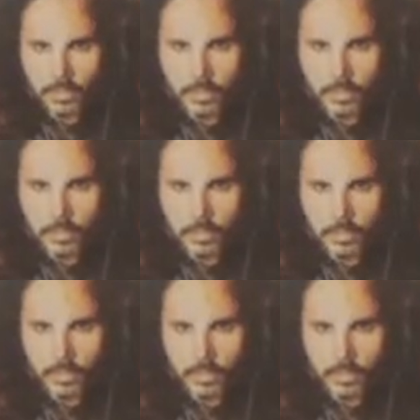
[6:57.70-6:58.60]

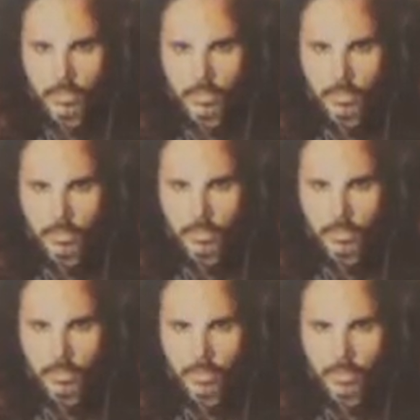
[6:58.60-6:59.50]

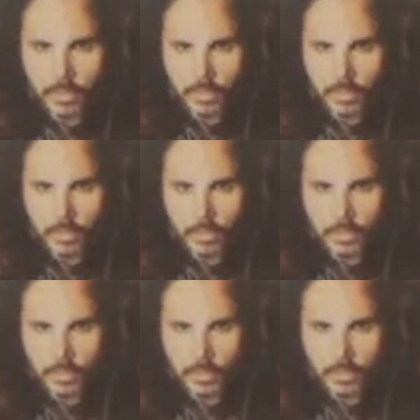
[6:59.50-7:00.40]

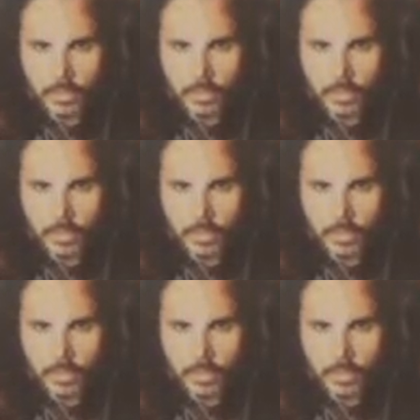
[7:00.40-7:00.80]
(silent)